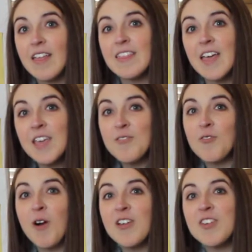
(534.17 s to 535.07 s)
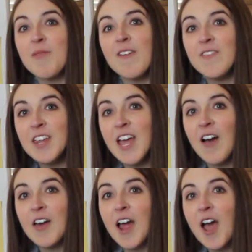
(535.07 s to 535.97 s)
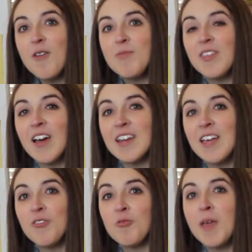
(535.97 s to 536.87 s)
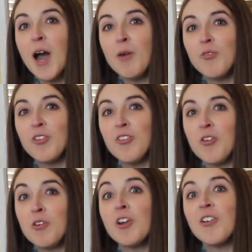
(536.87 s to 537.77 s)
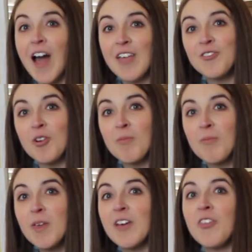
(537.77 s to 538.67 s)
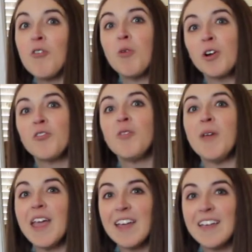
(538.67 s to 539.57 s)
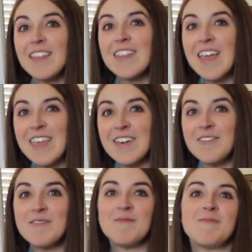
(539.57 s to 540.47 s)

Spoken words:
Thank you for watching my video, and I hope these ideas would be helpful to you in your classroom because they will work for me. Thank you.